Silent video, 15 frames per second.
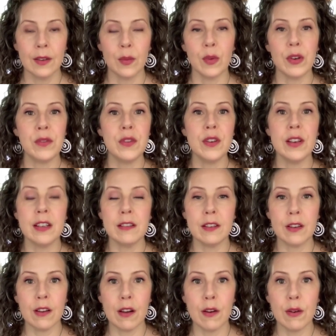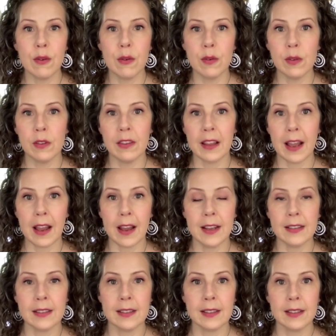What if you didn't know
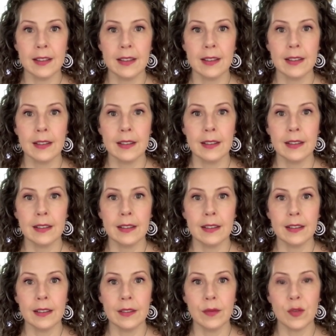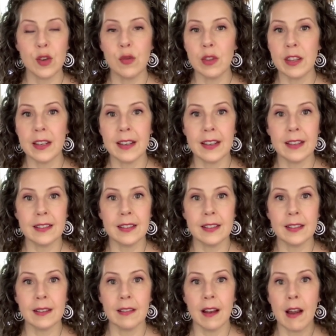that you think it's
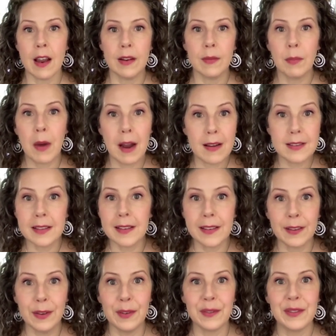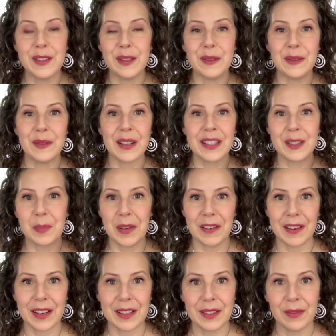not positive to
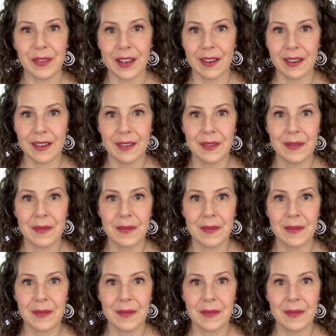experience fear?